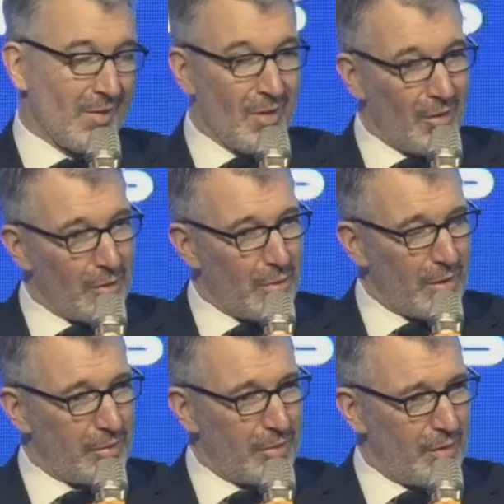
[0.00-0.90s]
On the
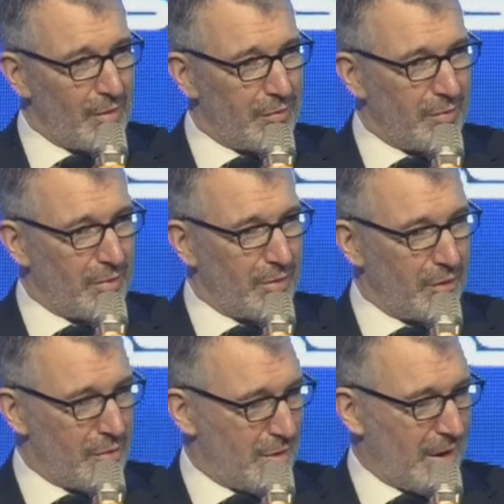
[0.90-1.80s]
question of
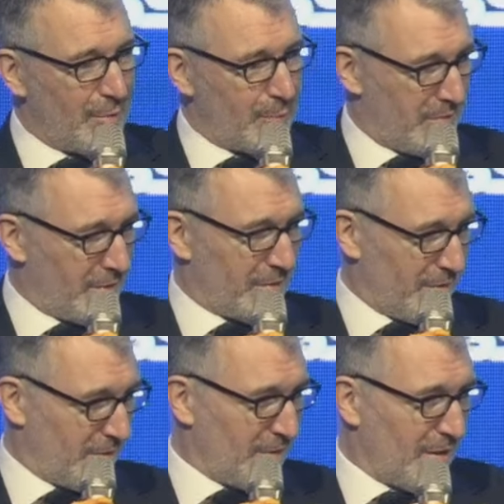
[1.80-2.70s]
the UK's
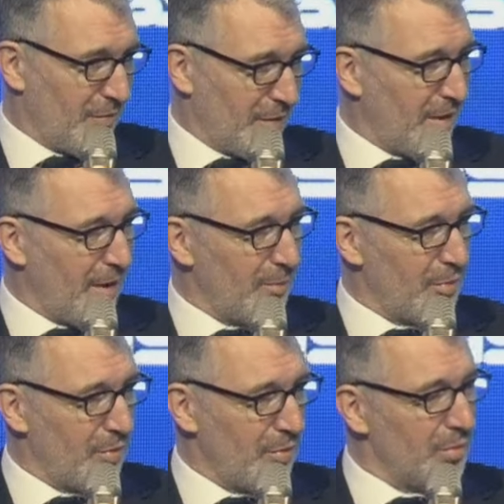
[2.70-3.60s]
position, if it came
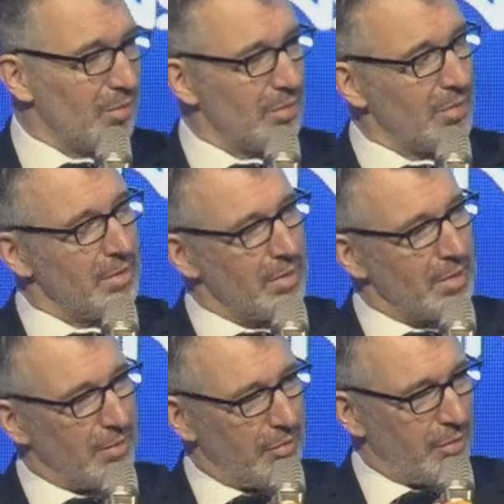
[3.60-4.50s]
to,
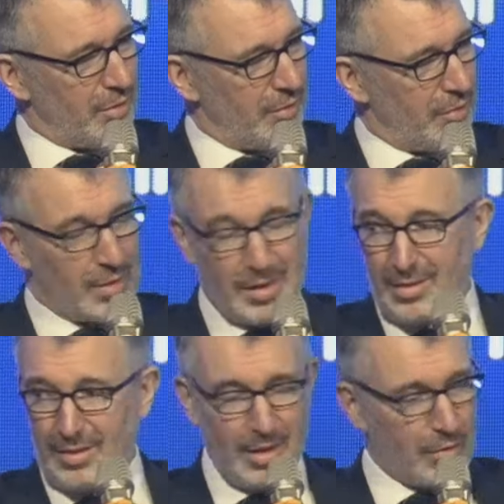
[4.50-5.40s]
if the United
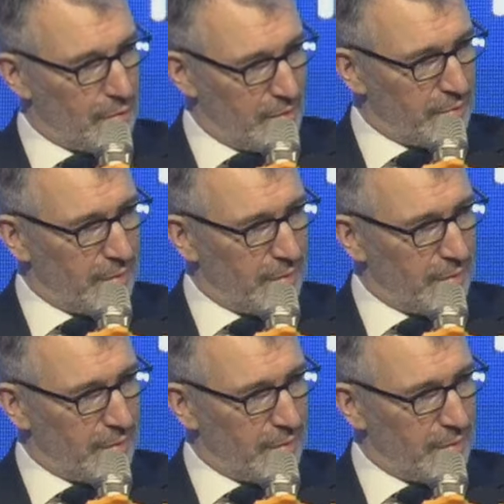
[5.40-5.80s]
States or Israel